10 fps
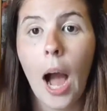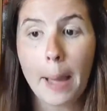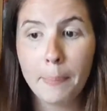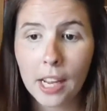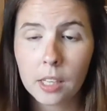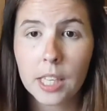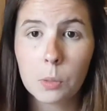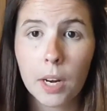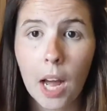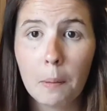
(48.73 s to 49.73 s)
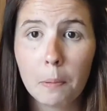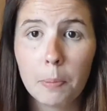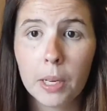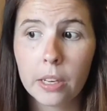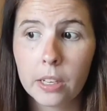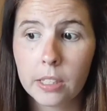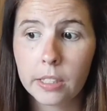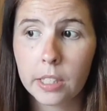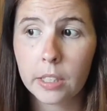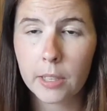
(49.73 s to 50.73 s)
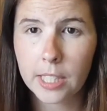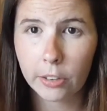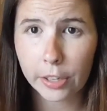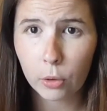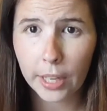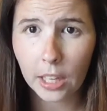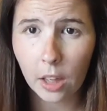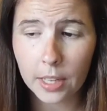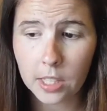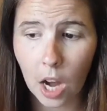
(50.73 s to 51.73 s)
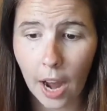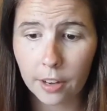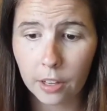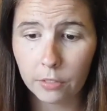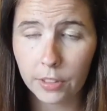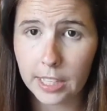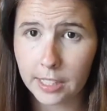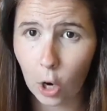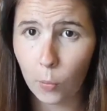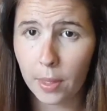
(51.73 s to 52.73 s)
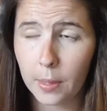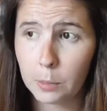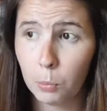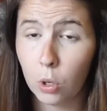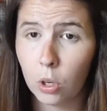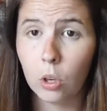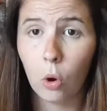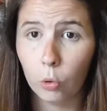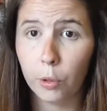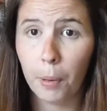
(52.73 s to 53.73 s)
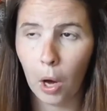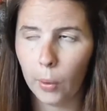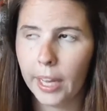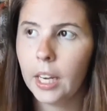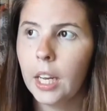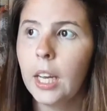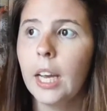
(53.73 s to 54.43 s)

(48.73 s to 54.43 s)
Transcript: I picked this one up because the serial killer that's kind of is dealt with in this book, called The Poet,